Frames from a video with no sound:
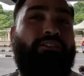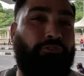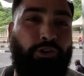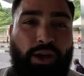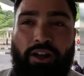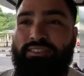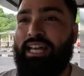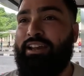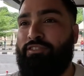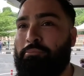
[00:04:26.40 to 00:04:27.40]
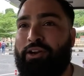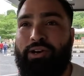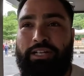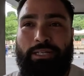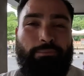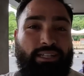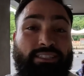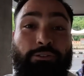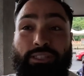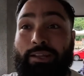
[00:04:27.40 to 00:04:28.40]
wait for you outside of immigration,
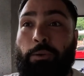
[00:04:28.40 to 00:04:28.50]
because he was a